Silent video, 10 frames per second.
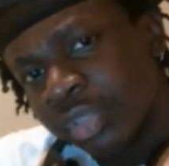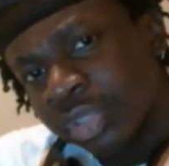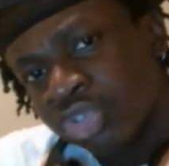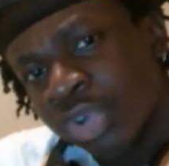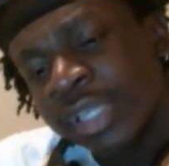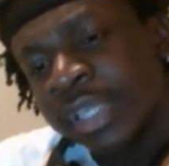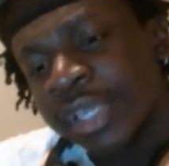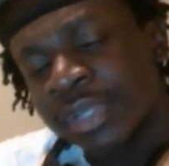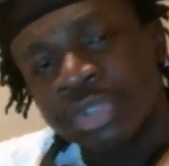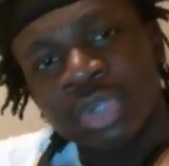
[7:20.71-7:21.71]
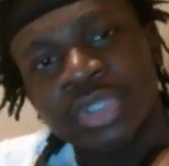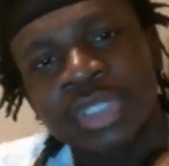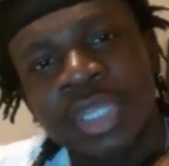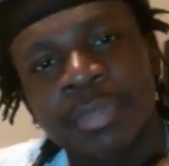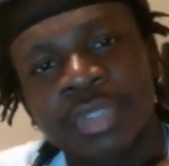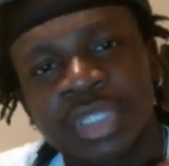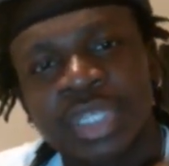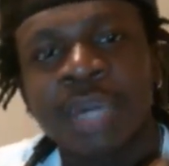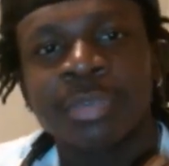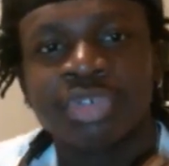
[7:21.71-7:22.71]
tracking, and the third step is
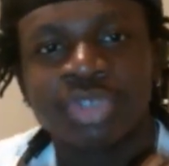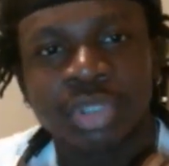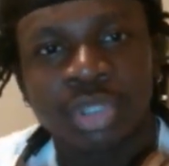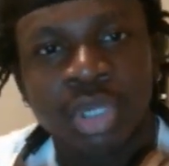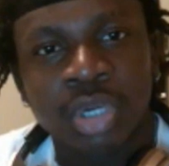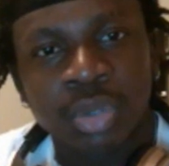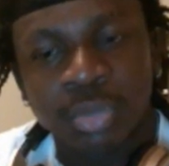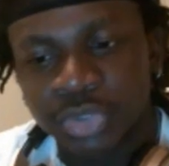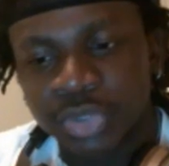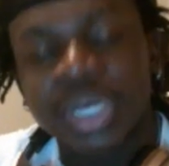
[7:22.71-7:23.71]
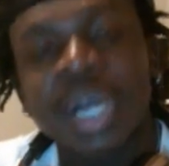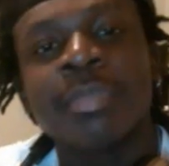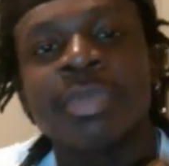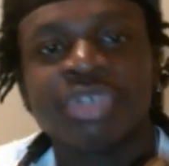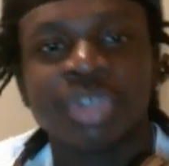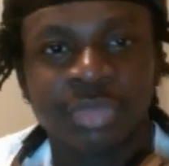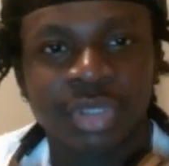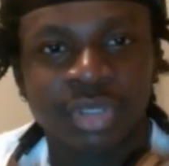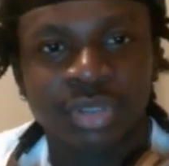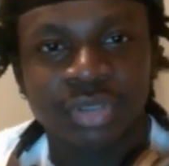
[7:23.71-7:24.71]
accomplishing. When you accomplish
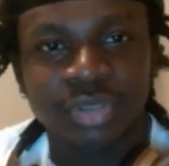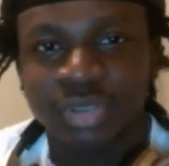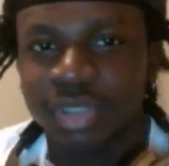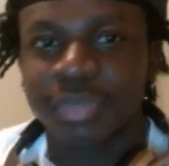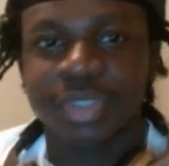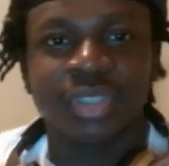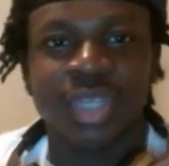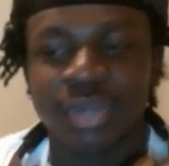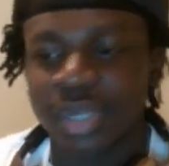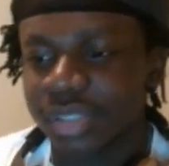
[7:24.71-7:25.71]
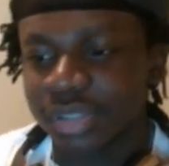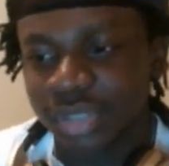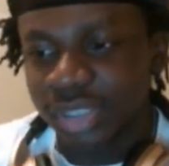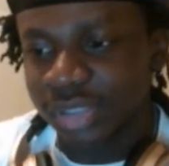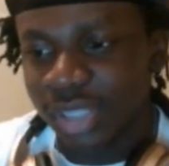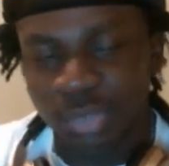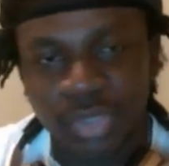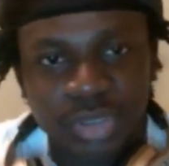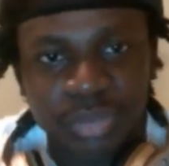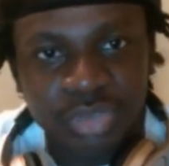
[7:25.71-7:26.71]
something. I mean, I don't gotta, that's not
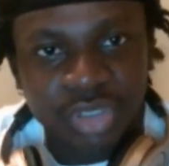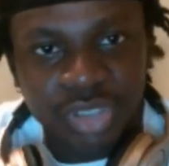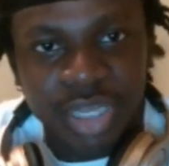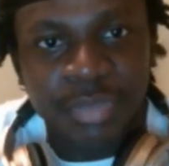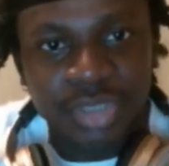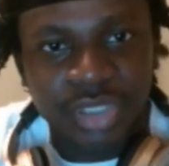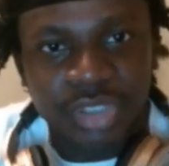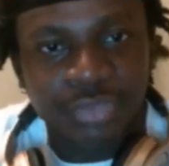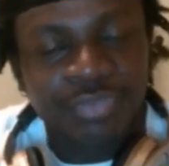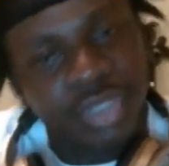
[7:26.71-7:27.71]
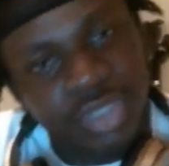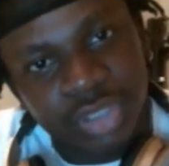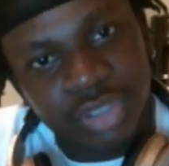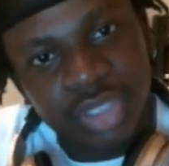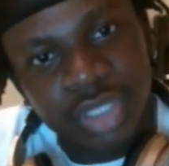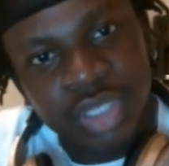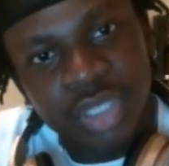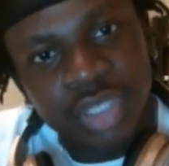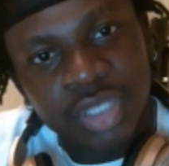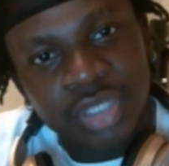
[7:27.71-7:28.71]
wisdom, it's common sense. You feel good.
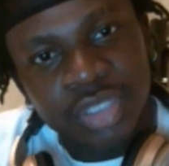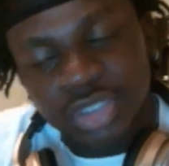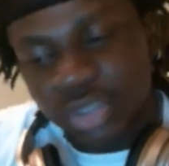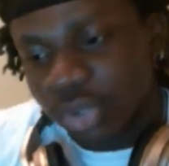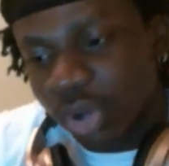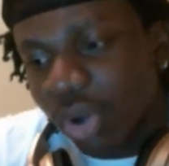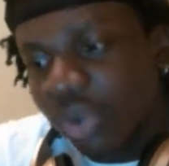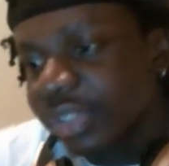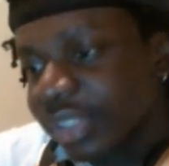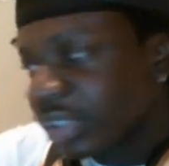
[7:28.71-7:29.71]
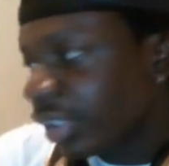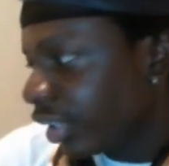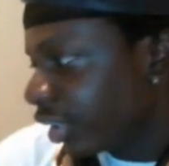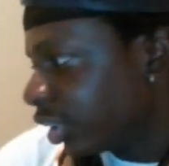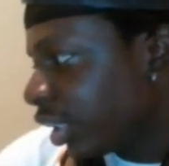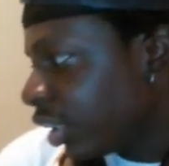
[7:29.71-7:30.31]
So all these things,